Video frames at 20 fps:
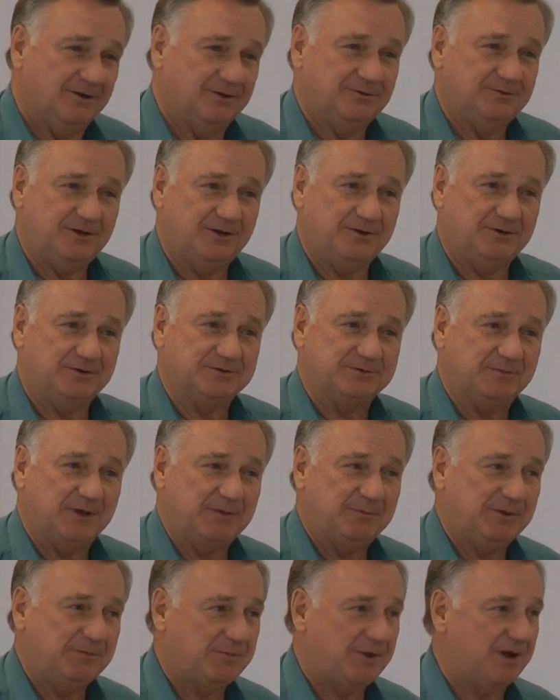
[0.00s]
who knows,
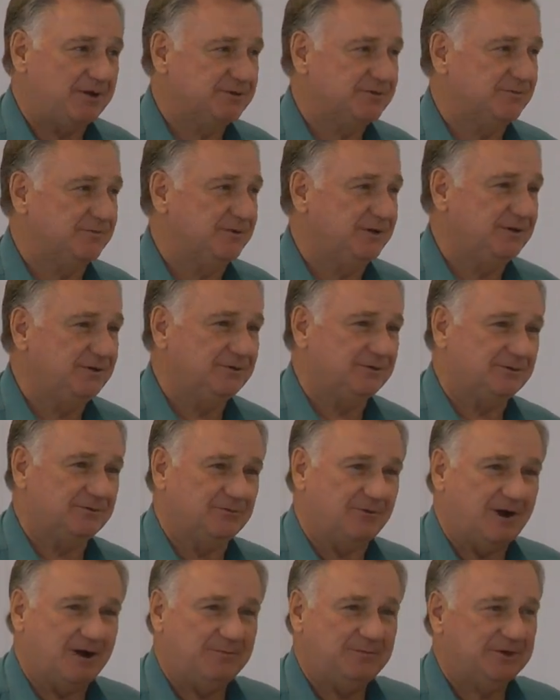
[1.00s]
maybe Contra
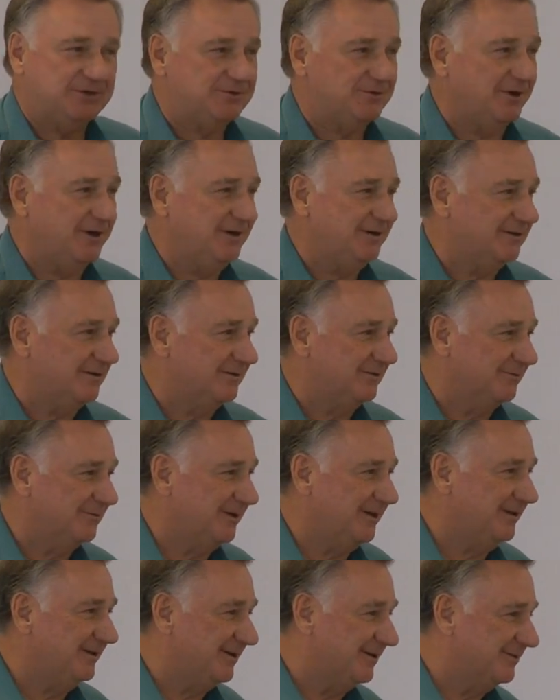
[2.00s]
Beetle robbed the train on the
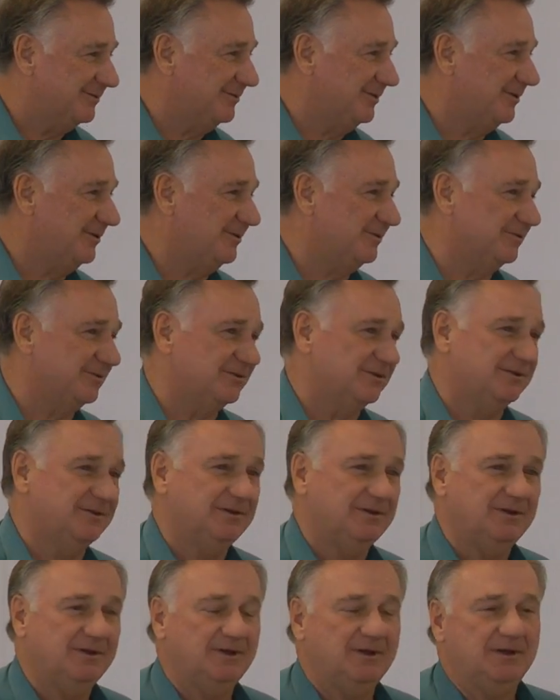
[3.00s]
way there, who knows.
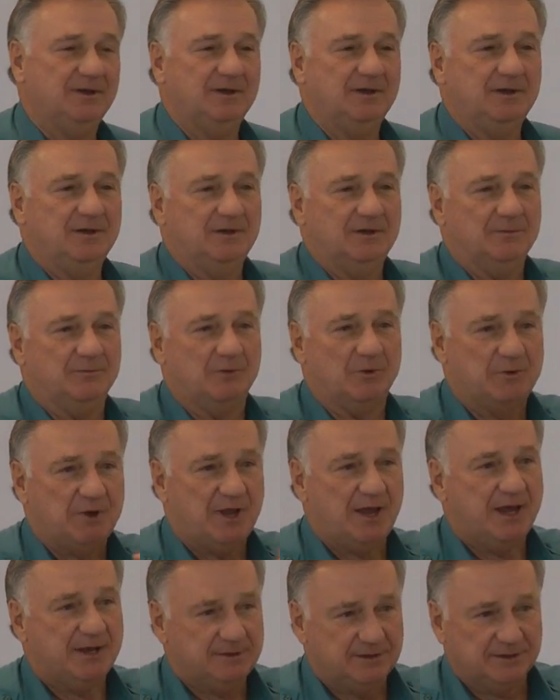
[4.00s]
But we
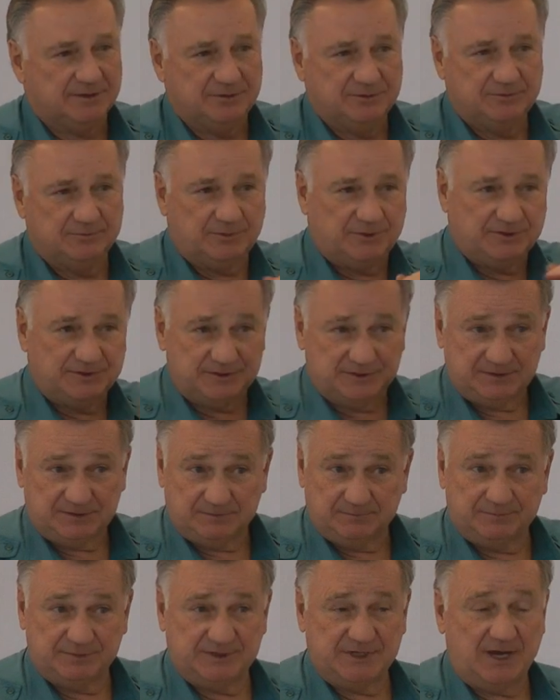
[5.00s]
like the Cumbres
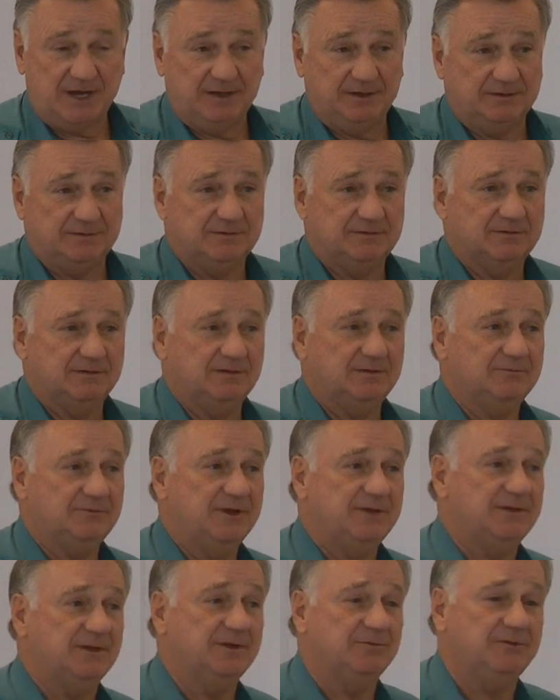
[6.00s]
site, and
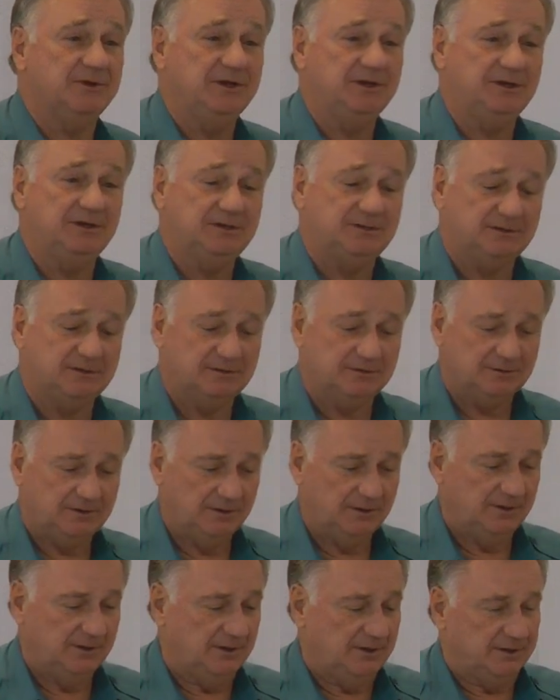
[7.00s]
we think we need to
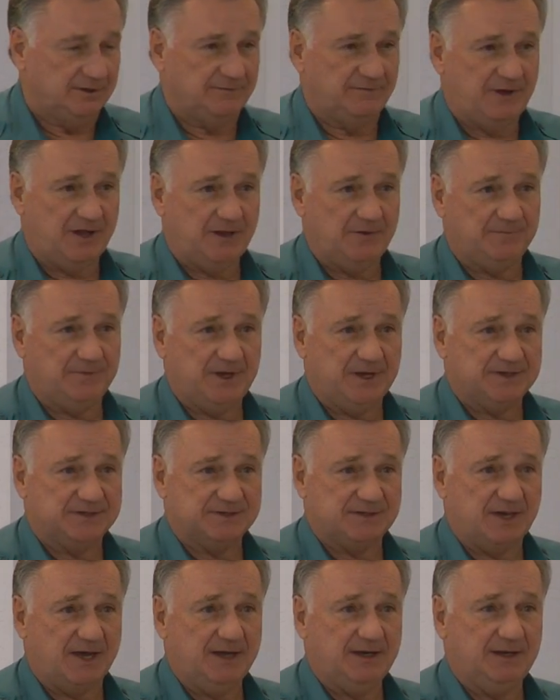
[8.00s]
develop that
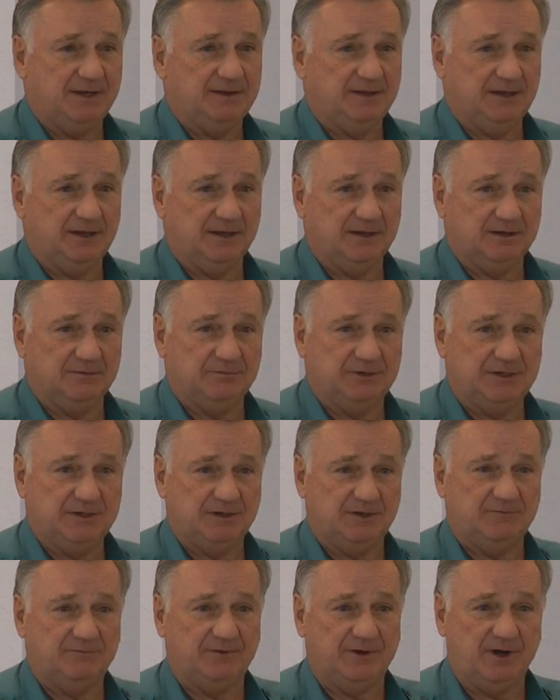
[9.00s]
site. I think it can be
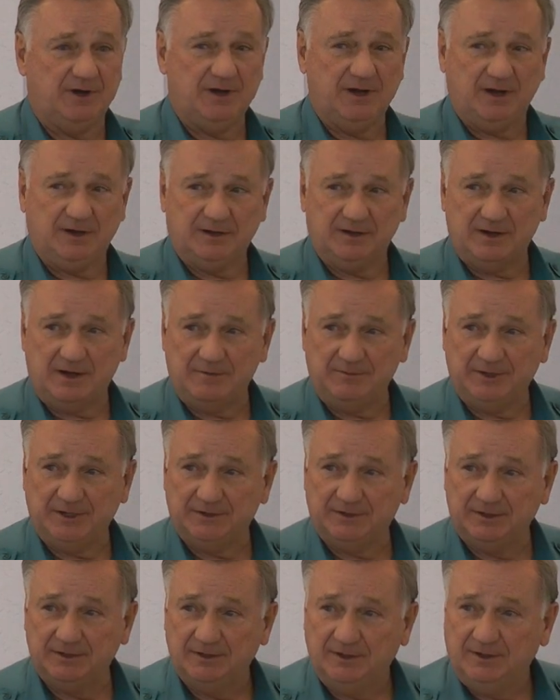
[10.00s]
done very
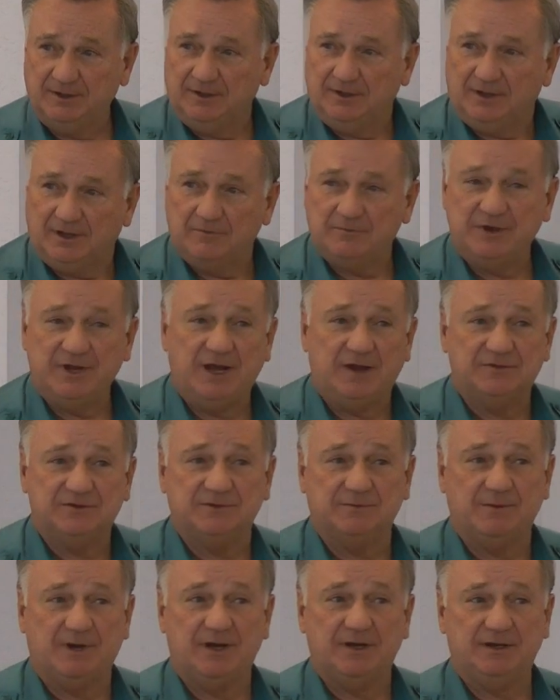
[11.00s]
economically, and we have
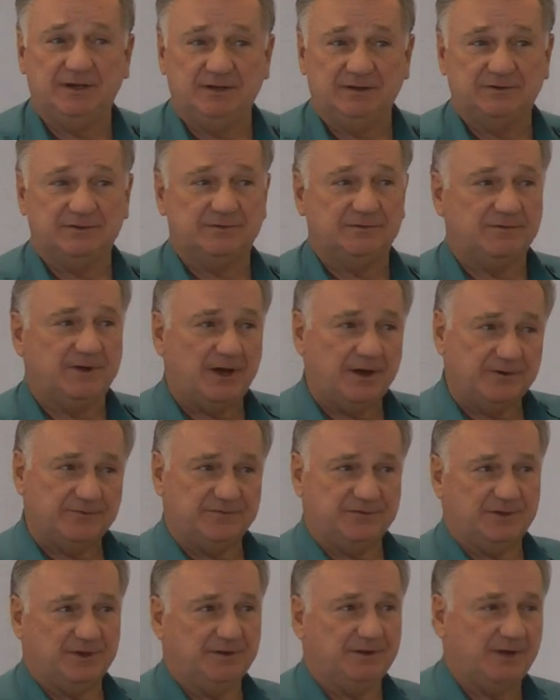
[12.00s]
some ideas of how
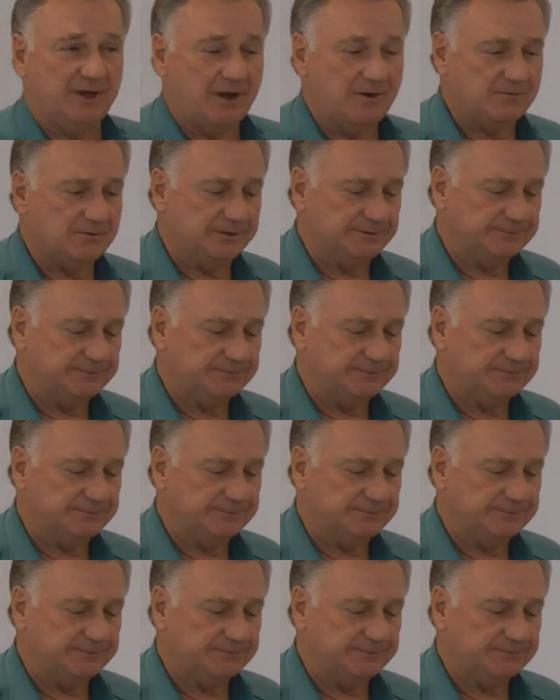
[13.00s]
to fund that